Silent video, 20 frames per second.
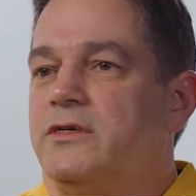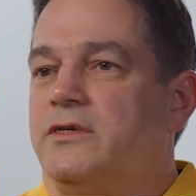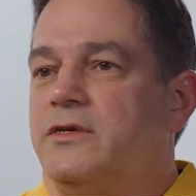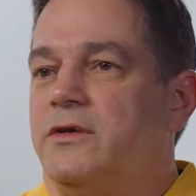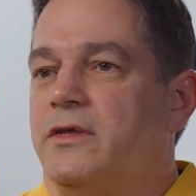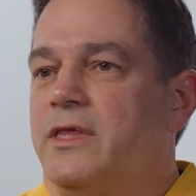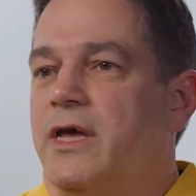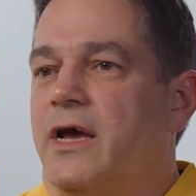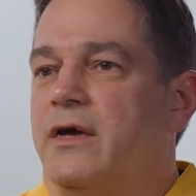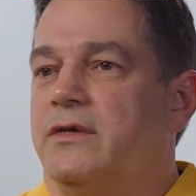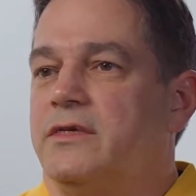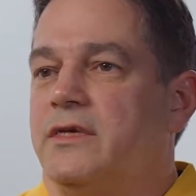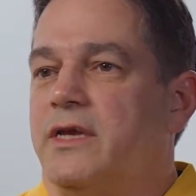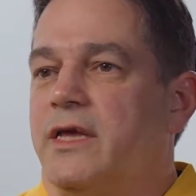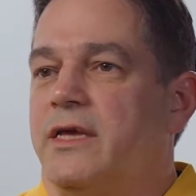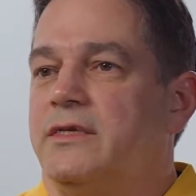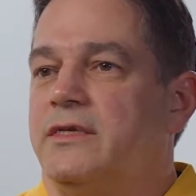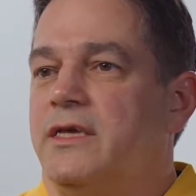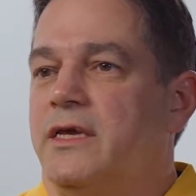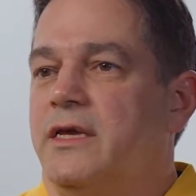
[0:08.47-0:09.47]
in two thousand
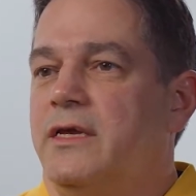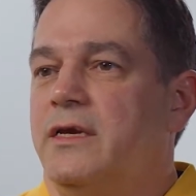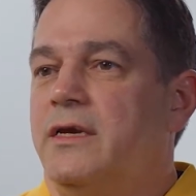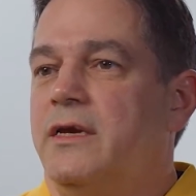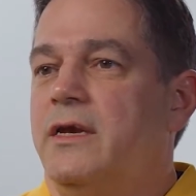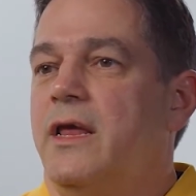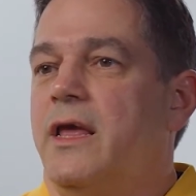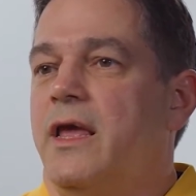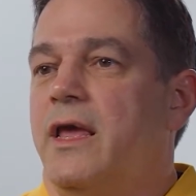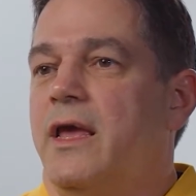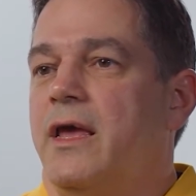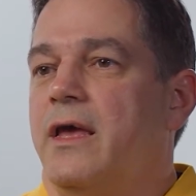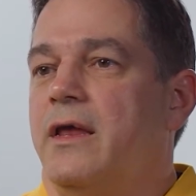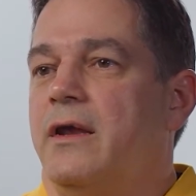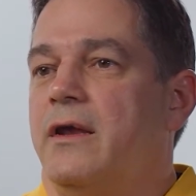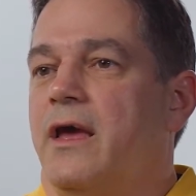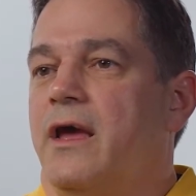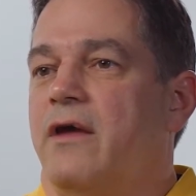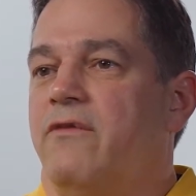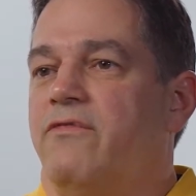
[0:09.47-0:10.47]
eighteen
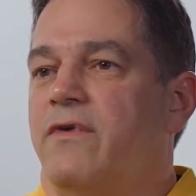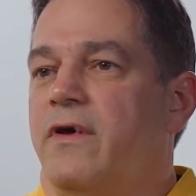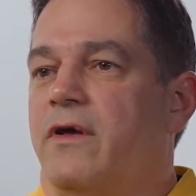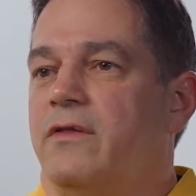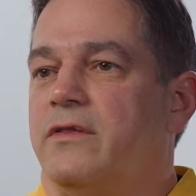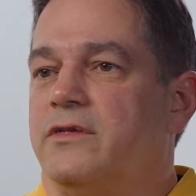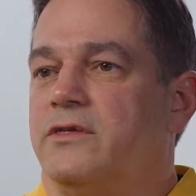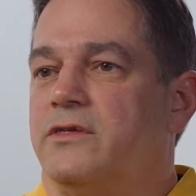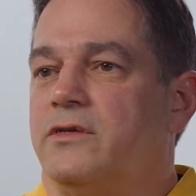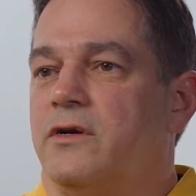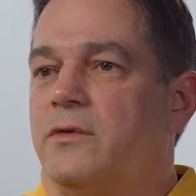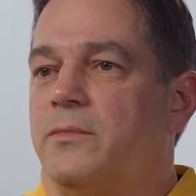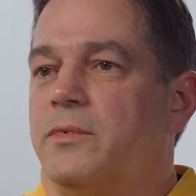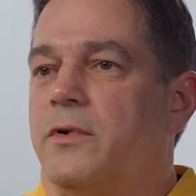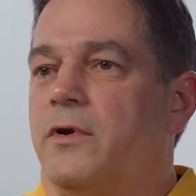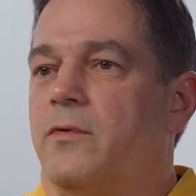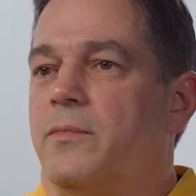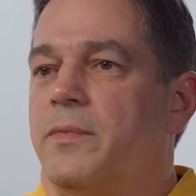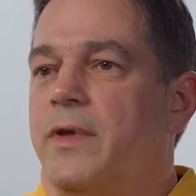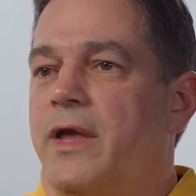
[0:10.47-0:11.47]
and I found that
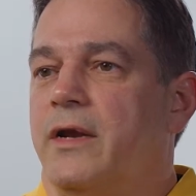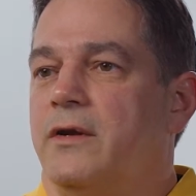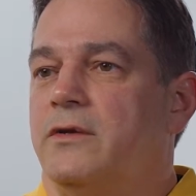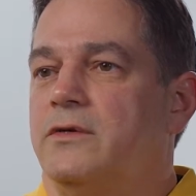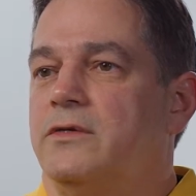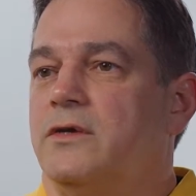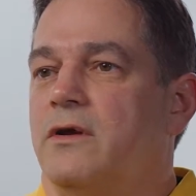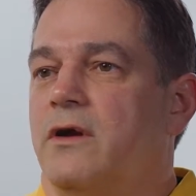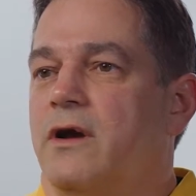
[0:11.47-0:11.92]
CertaPro Painters